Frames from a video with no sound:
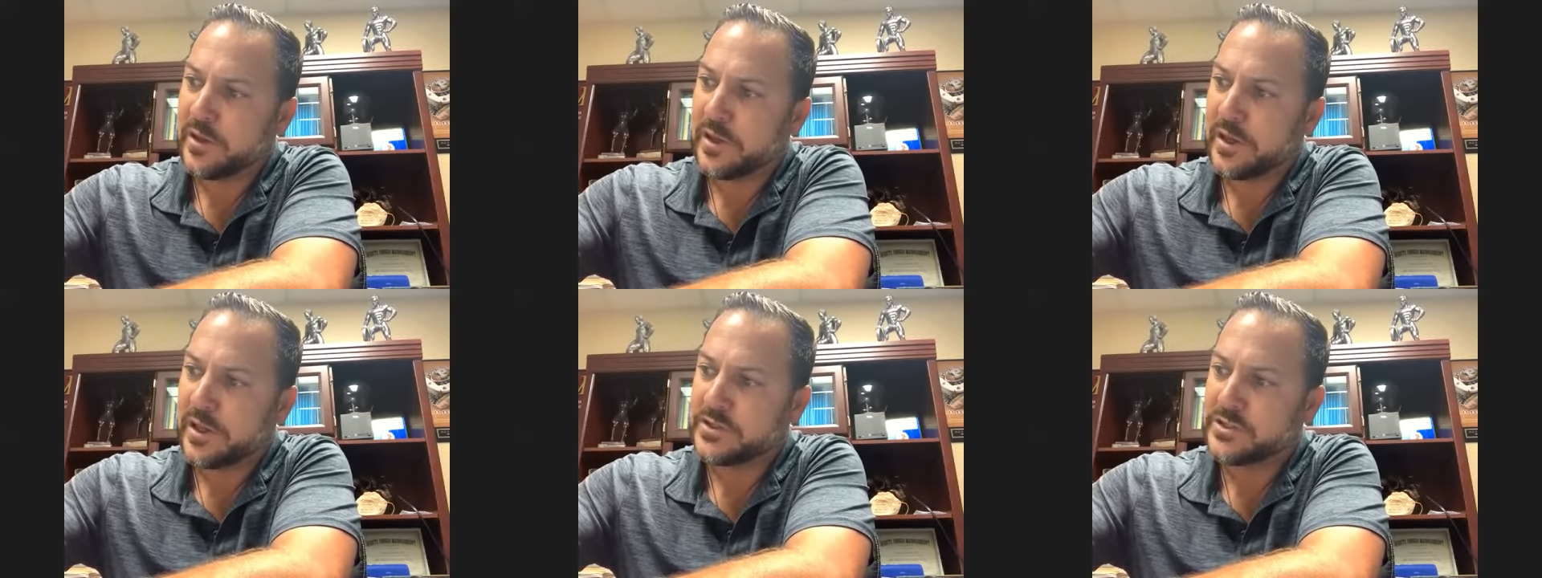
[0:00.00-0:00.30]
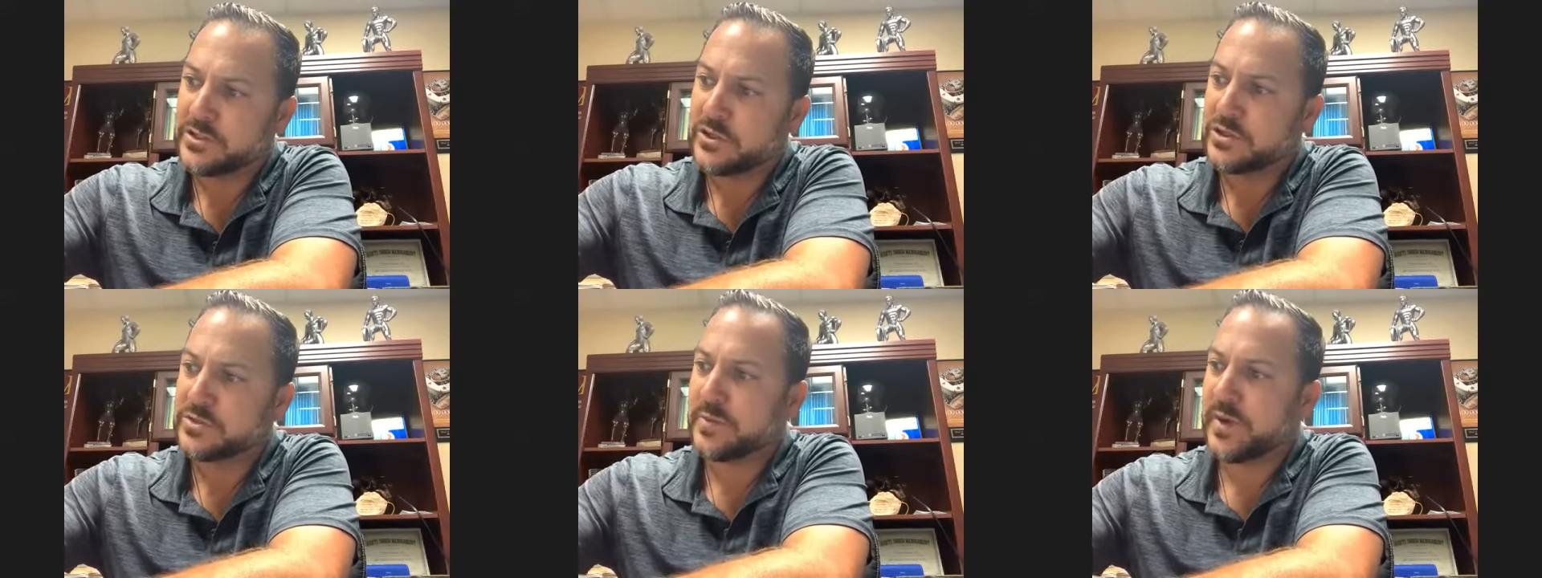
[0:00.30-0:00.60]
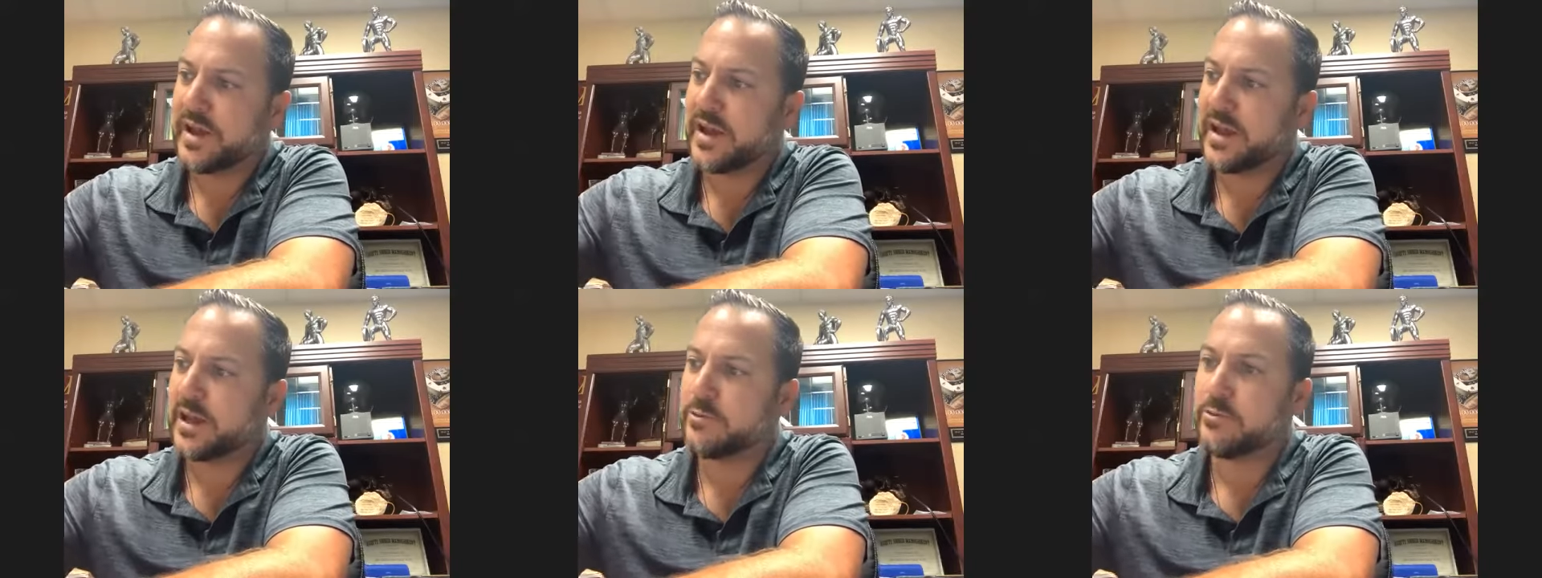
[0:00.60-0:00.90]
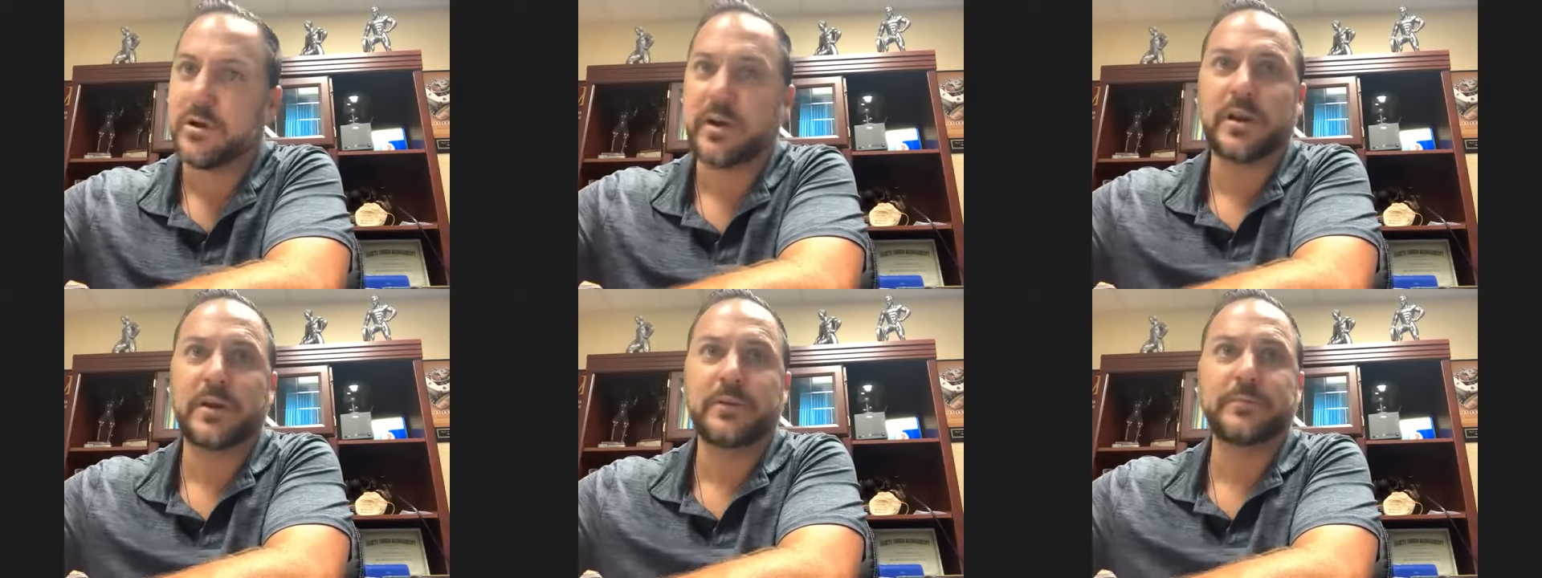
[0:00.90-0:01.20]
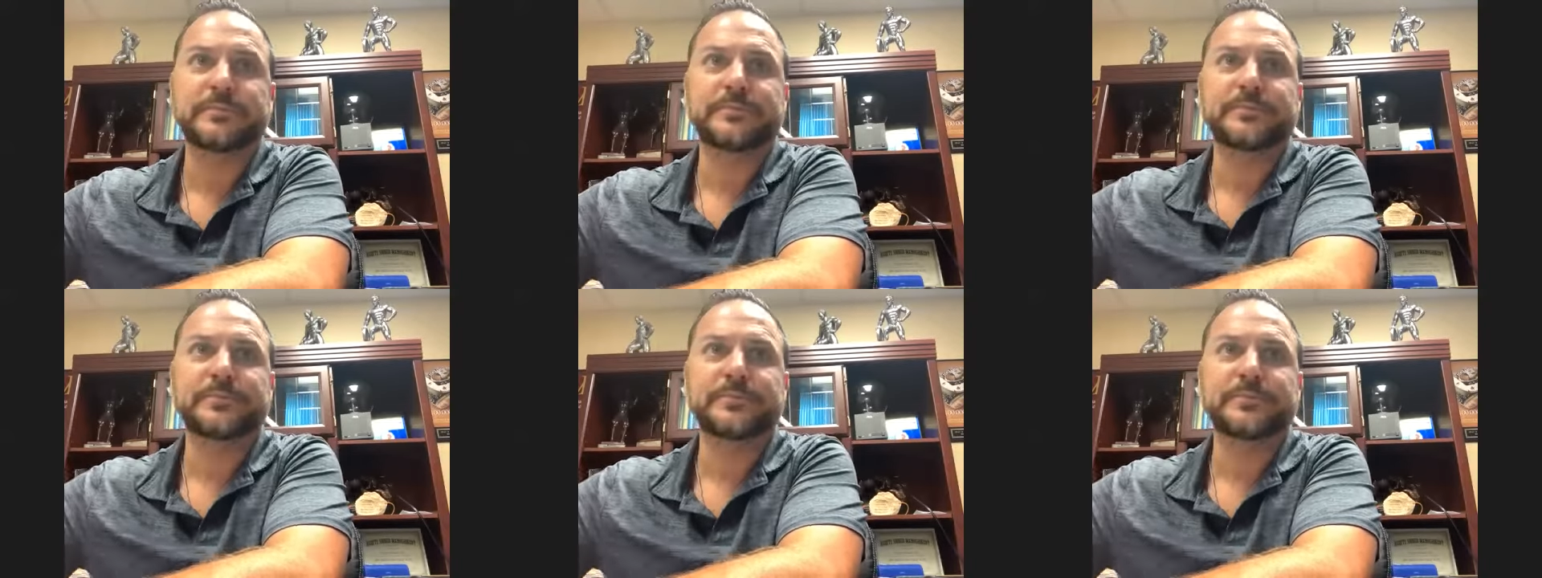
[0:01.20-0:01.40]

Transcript: Excuse my handwriting.